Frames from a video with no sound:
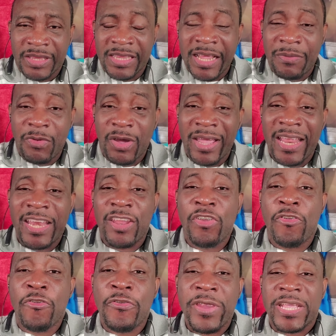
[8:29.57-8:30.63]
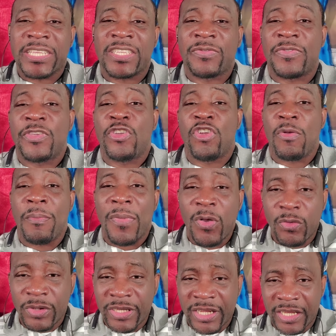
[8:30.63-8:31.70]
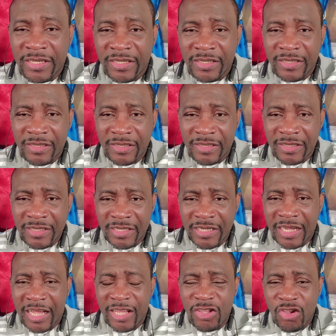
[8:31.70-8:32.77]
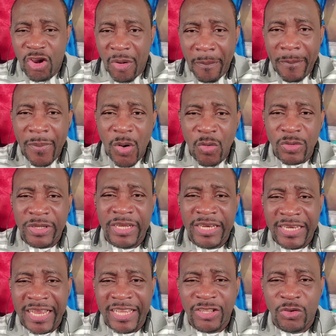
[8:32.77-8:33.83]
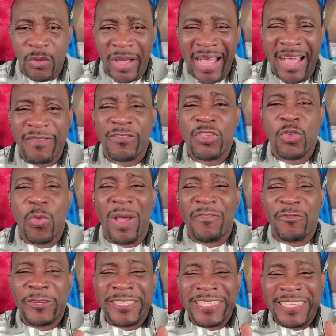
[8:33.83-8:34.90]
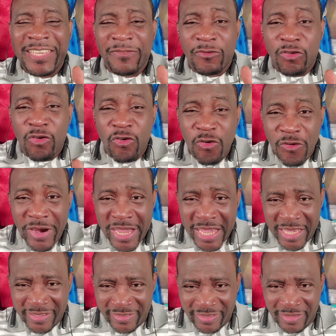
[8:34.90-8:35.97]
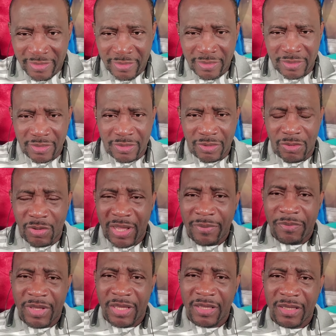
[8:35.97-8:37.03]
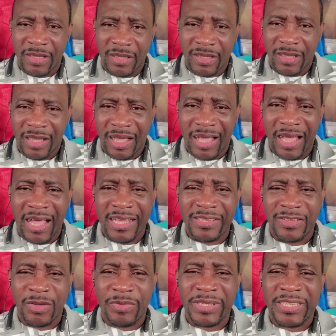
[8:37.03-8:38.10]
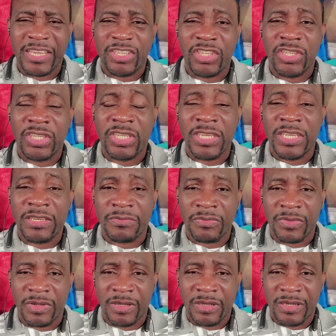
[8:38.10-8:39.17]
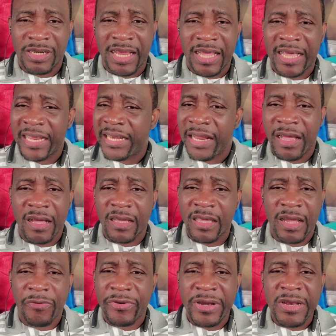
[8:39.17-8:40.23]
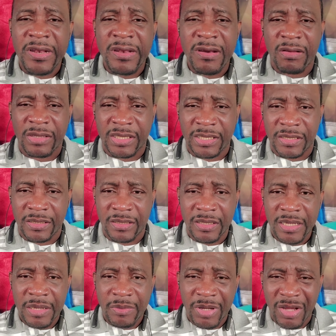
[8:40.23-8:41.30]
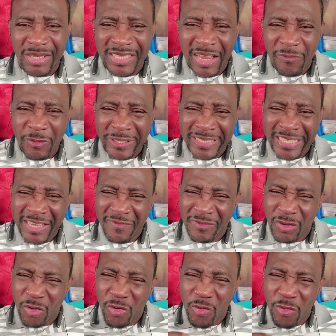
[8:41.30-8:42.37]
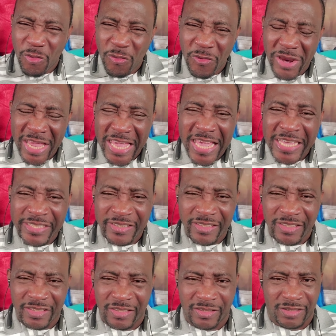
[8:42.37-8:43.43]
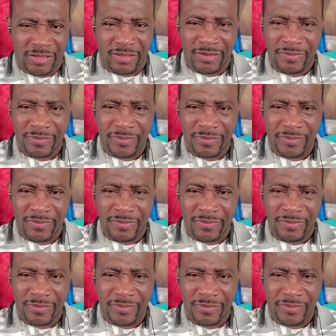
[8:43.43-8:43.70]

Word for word: Them not get the grace for your mountain. And your mountain that you have, you have received grace. Look at me and handsome is a shame, like I'm not nothing, because I've received grace.